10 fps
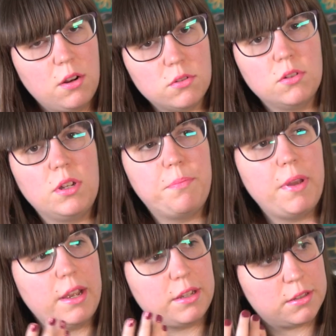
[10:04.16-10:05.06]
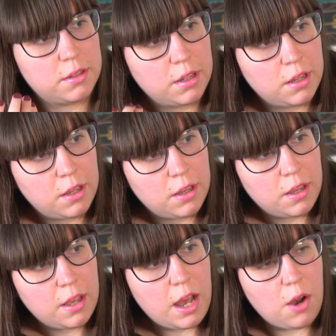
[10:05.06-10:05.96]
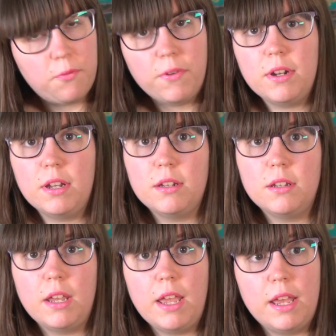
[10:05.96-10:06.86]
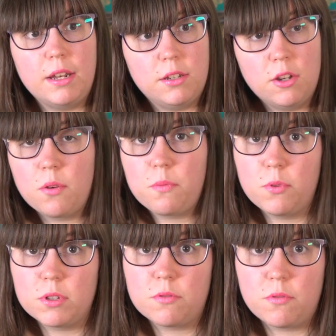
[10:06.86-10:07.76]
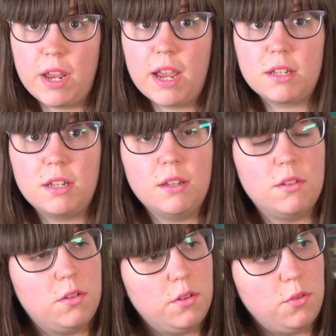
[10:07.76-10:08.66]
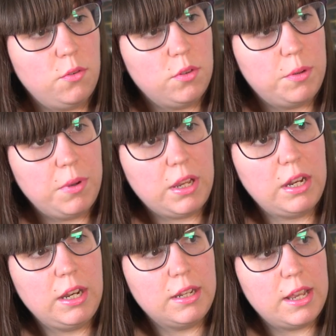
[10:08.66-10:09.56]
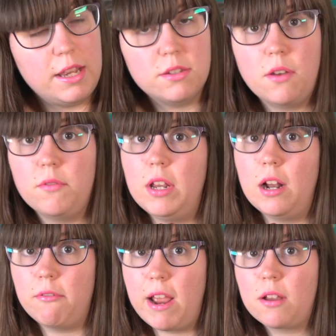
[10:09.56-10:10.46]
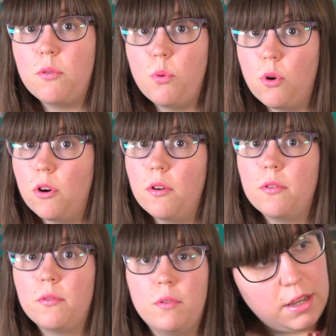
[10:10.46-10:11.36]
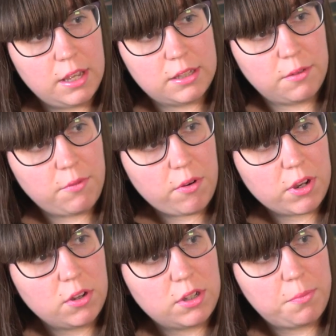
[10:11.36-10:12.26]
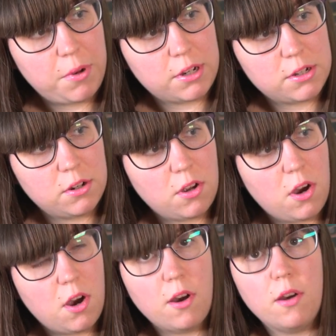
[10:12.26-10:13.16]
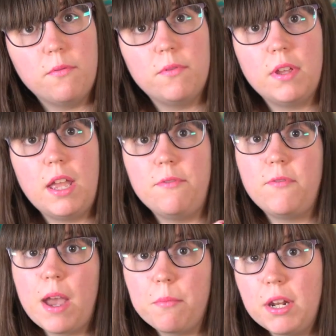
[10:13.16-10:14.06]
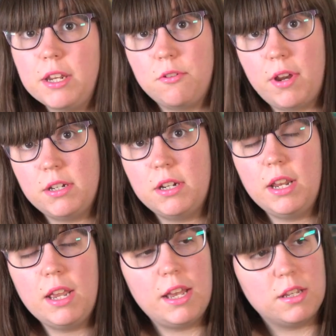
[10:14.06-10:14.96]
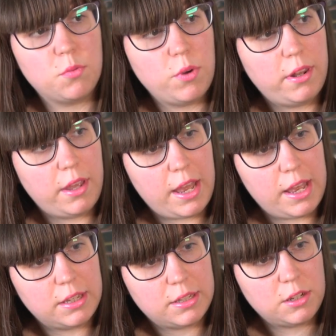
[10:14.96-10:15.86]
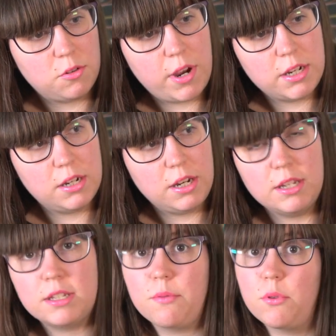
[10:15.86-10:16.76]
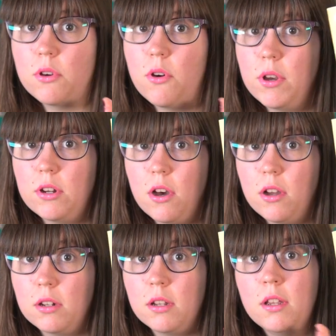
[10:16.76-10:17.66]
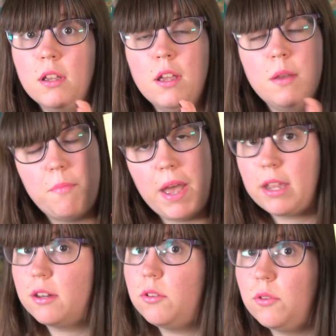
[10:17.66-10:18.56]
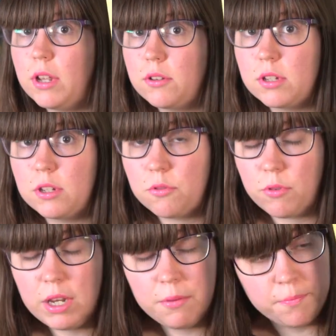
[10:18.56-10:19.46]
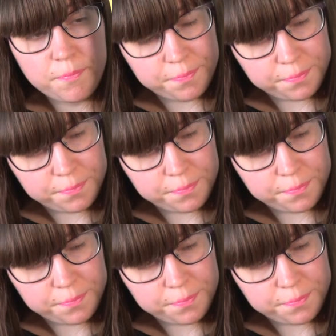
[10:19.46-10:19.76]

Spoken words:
It also depicts how Finland and Europe was reacting to the beginning days of the Iraq War. It's a very good depiction of a family tragedy as well as the tragedies that were going on back in 2003.